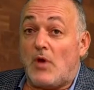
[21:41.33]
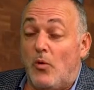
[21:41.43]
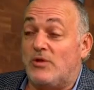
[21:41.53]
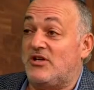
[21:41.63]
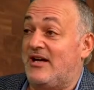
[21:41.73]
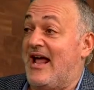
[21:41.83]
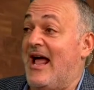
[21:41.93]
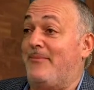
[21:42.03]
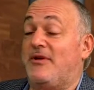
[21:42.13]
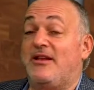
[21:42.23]
what's going to
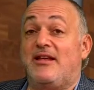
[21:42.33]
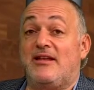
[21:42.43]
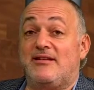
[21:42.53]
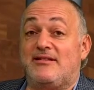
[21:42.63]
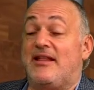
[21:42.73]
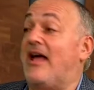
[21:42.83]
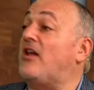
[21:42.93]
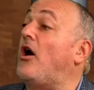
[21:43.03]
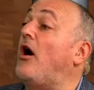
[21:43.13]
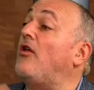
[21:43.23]
happen is
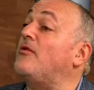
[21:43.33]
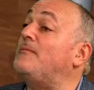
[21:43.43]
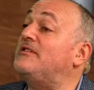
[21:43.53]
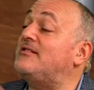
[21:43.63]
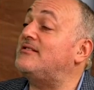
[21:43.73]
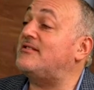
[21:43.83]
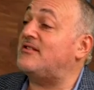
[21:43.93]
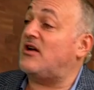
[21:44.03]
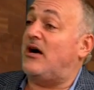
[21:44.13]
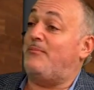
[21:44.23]
that other businesses
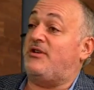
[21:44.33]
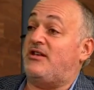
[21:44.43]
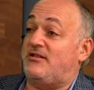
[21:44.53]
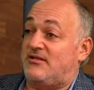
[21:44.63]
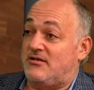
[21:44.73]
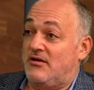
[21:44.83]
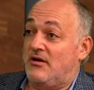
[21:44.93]
and companies